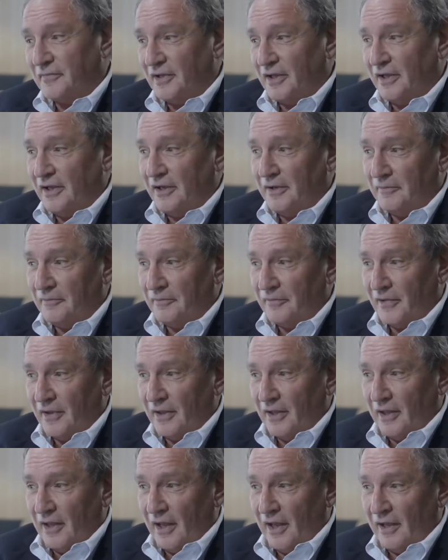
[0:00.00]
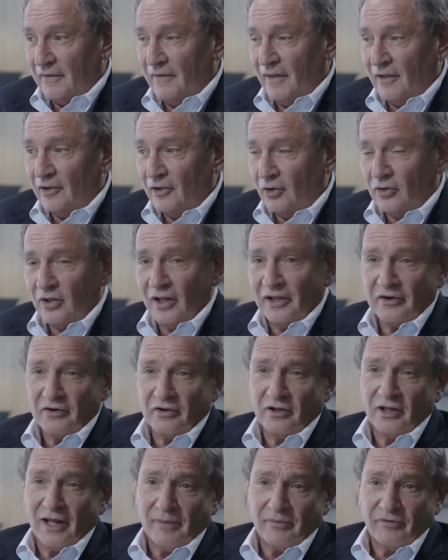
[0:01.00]
okay? And then look like you're
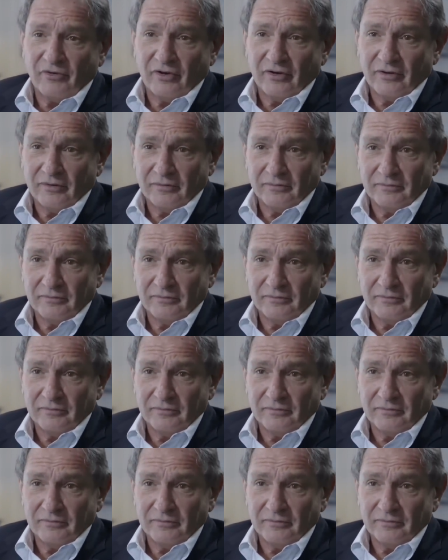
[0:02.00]
collapsing.